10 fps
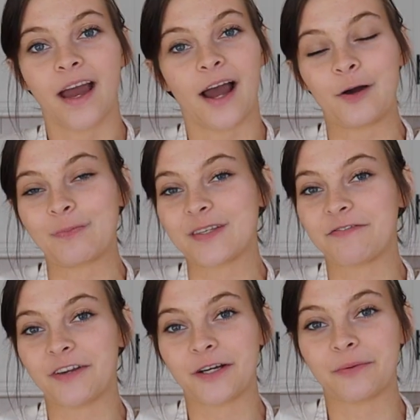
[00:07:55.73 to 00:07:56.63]
I hope this
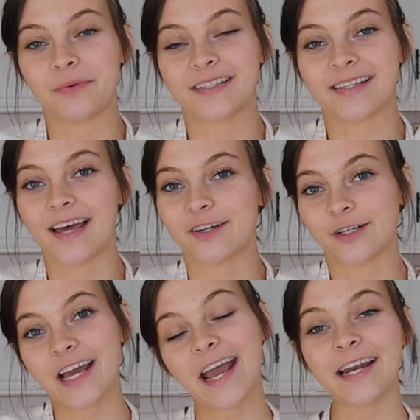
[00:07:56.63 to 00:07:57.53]
video was
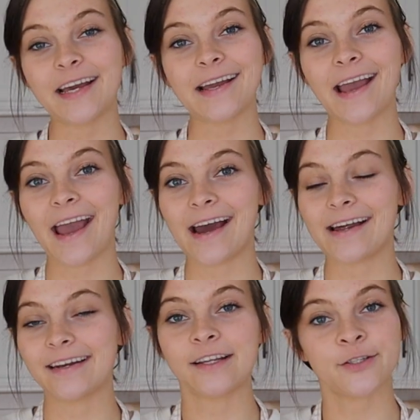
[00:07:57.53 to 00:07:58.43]
entertaining
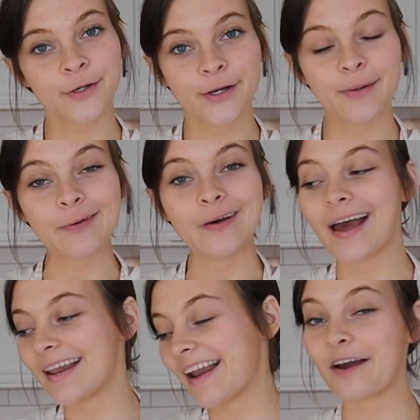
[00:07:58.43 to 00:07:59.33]
and enjoyable,
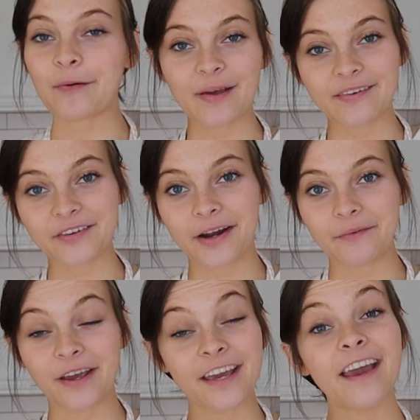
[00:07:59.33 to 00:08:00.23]
and I hope you have a great
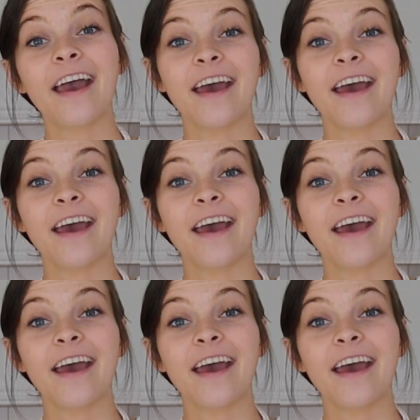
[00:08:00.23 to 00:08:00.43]
week.